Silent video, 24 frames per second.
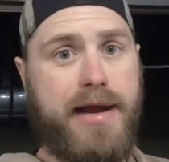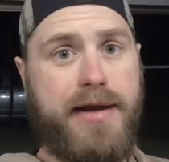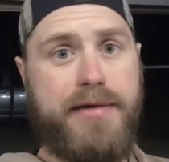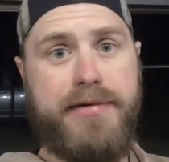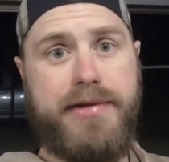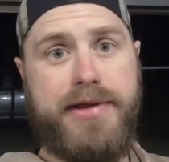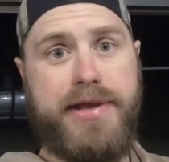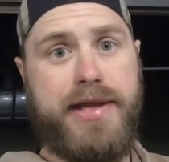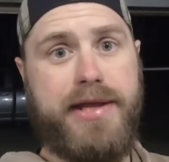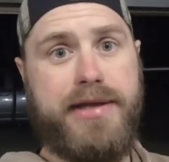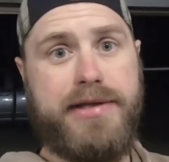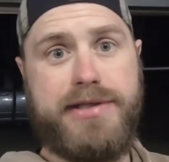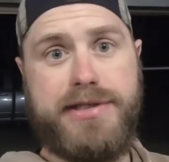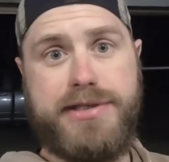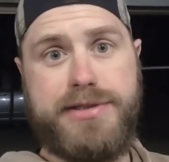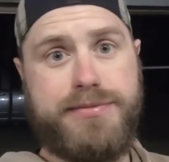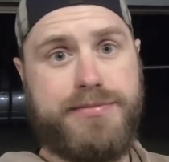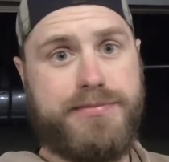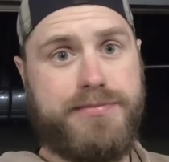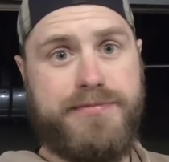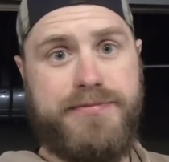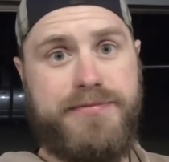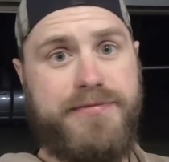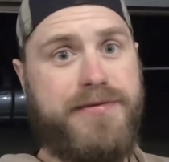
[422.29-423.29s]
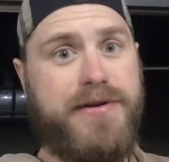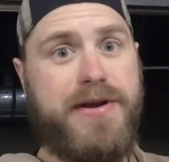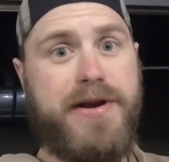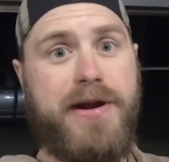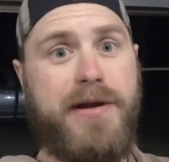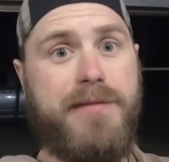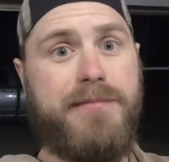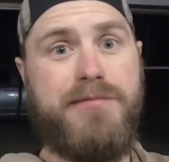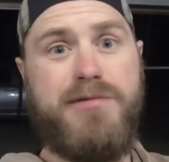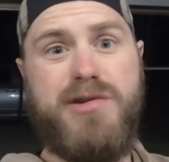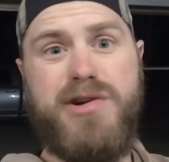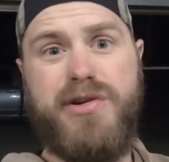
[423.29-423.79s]
everything just fit
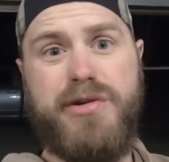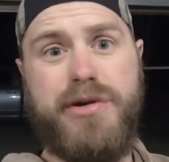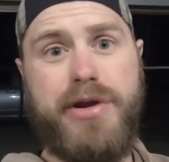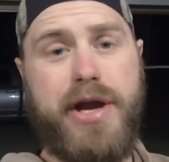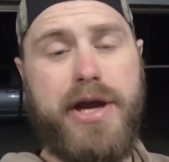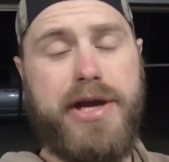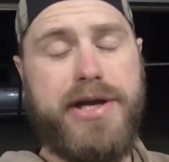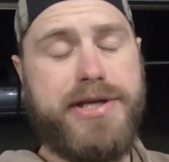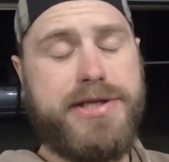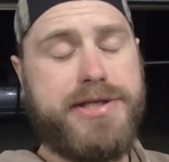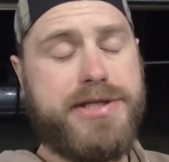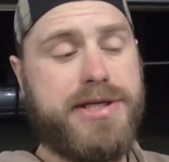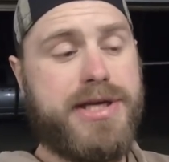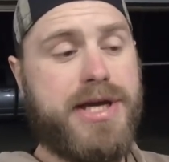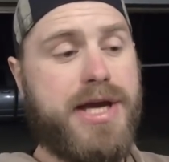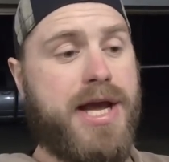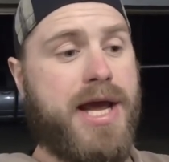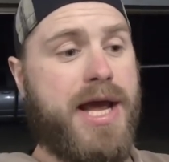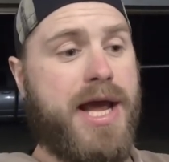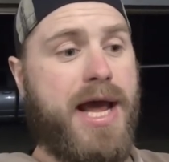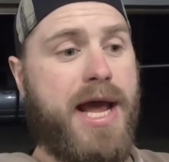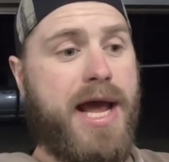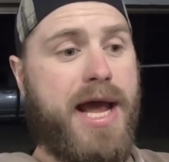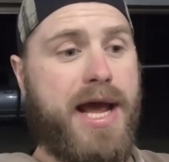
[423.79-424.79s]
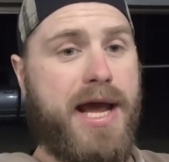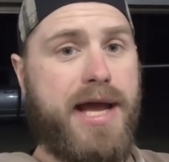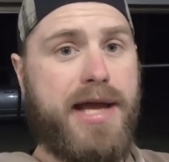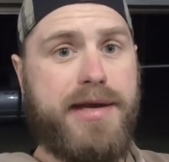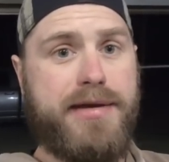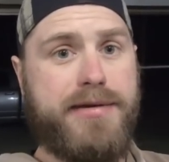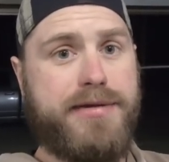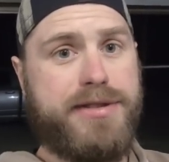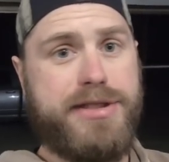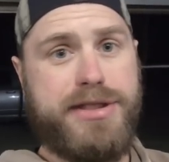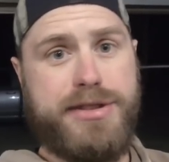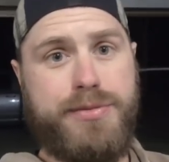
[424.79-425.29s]
up real nice
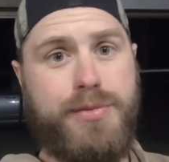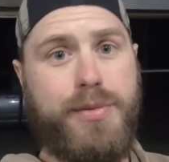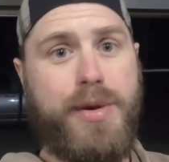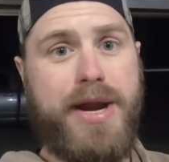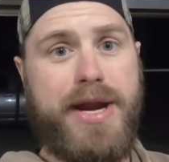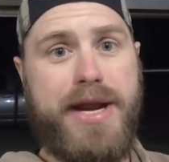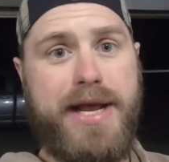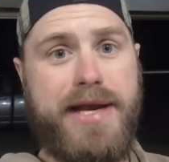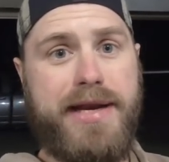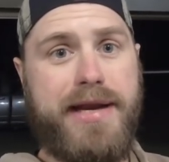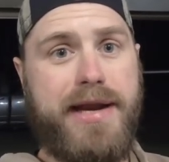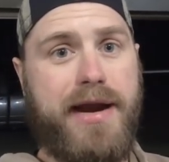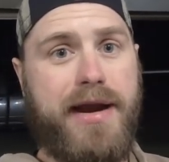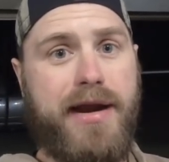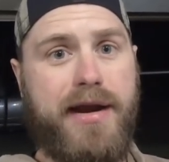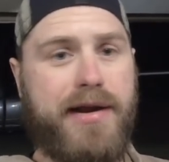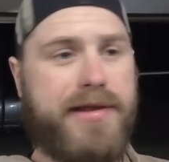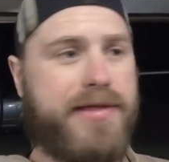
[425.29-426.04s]
and just went in there.